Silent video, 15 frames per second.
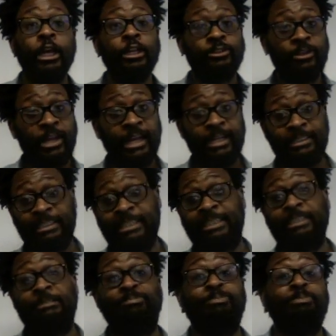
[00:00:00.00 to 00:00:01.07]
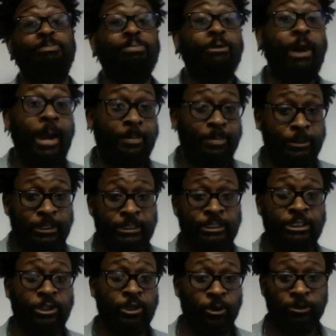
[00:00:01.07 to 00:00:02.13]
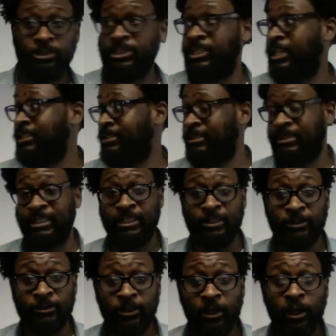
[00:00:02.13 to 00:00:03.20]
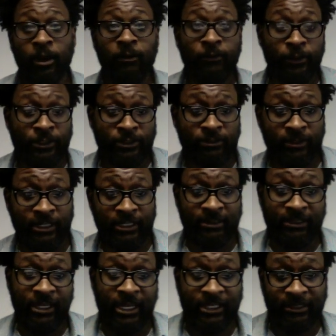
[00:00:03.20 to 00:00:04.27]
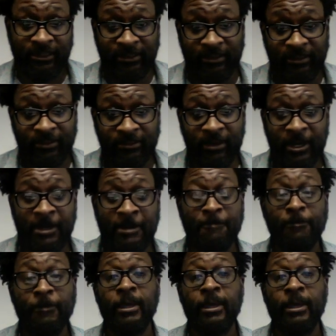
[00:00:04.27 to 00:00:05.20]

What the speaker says: so that they could properly negotiate the deals for the transactions, right?